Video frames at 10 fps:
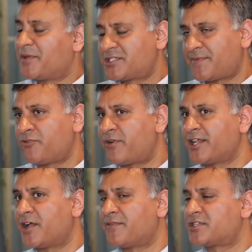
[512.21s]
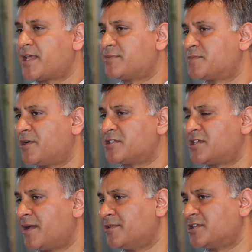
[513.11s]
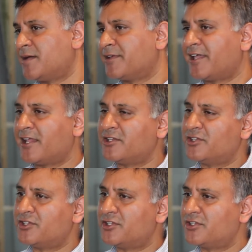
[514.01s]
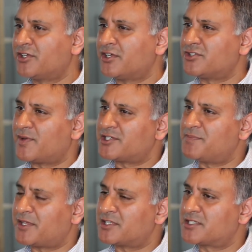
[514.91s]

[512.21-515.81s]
because if you're running over the same spot time and time again, you're going to actually make the